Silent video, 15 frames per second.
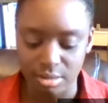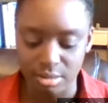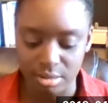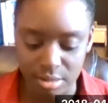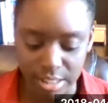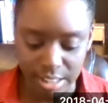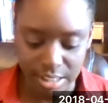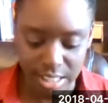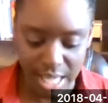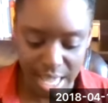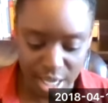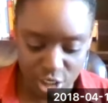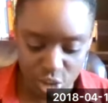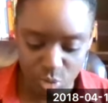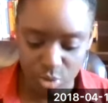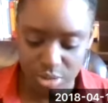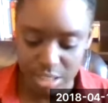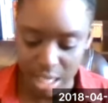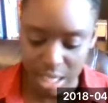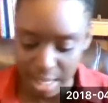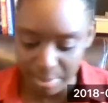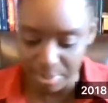like the actual
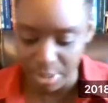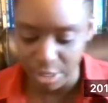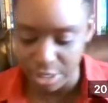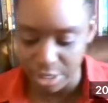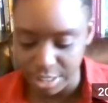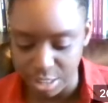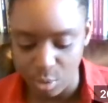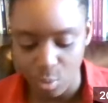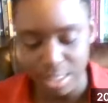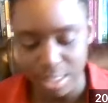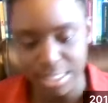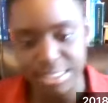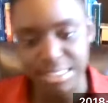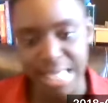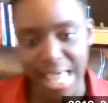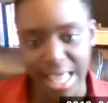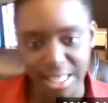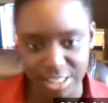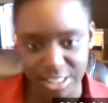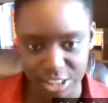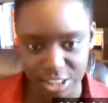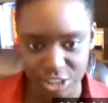time periods, like what
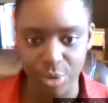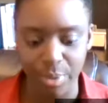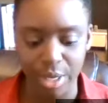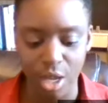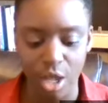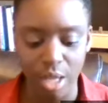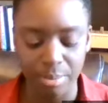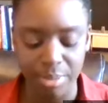exactly is going on?